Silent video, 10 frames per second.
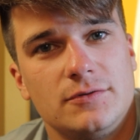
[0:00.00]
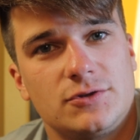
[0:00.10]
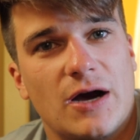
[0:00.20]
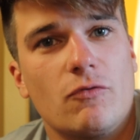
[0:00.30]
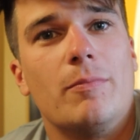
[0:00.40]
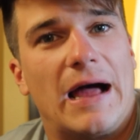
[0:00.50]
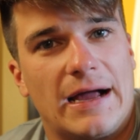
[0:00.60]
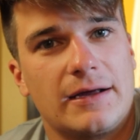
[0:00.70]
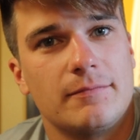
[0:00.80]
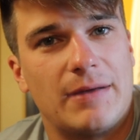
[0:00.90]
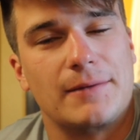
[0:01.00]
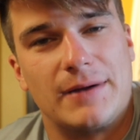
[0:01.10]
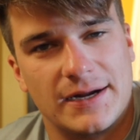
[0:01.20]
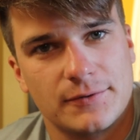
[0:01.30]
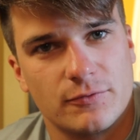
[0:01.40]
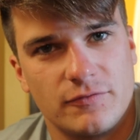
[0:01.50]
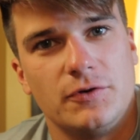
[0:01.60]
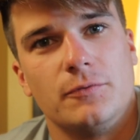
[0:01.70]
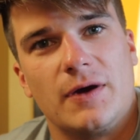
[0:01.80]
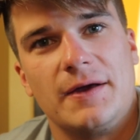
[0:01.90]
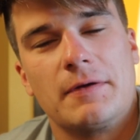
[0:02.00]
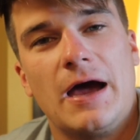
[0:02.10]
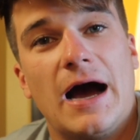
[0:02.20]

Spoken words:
travel backpack review, right?